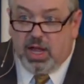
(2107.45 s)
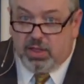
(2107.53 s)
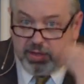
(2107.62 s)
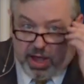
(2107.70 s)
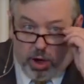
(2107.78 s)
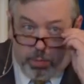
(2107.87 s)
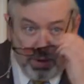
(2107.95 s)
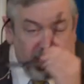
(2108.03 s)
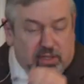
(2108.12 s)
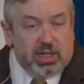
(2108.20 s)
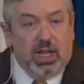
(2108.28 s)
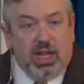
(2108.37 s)
The
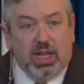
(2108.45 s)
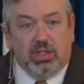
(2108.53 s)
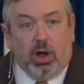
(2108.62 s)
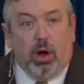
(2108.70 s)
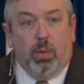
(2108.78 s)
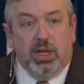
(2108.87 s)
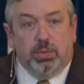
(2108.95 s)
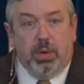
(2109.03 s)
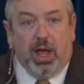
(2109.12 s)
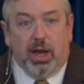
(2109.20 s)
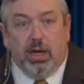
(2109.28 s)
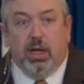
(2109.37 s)
OPC has always
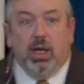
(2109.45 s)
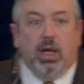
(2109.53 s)
been,